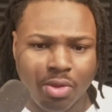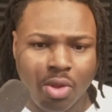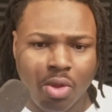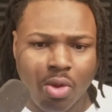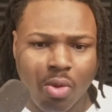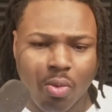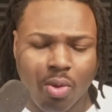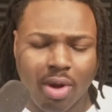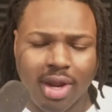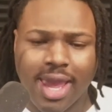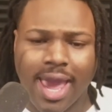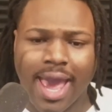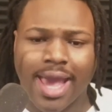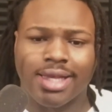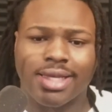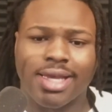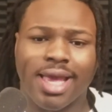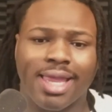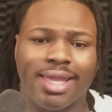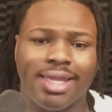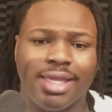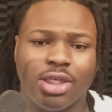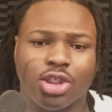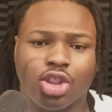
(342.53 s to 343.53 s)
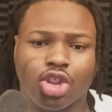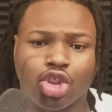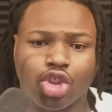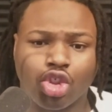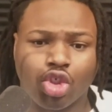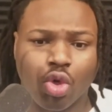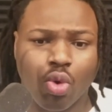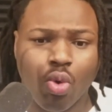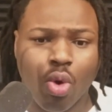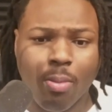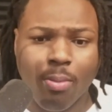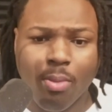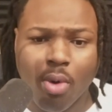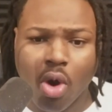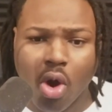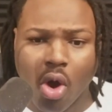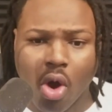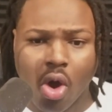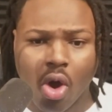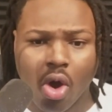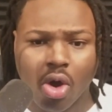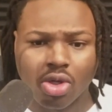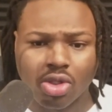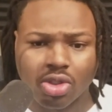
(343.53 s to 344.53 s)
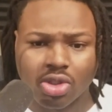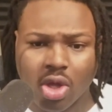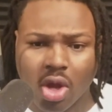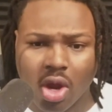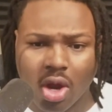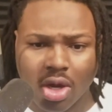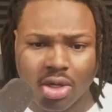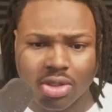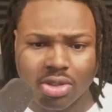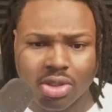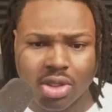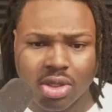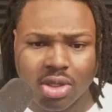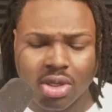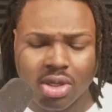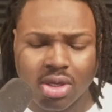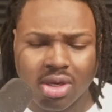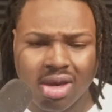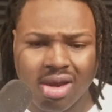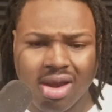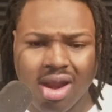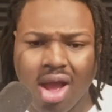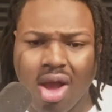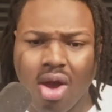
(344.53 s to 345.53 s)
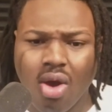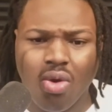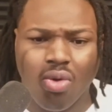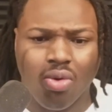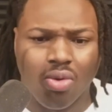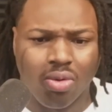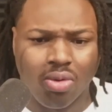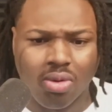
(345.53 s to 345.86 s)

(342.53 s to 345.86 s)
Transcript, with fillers: Where he had at least two or more All Stars? No.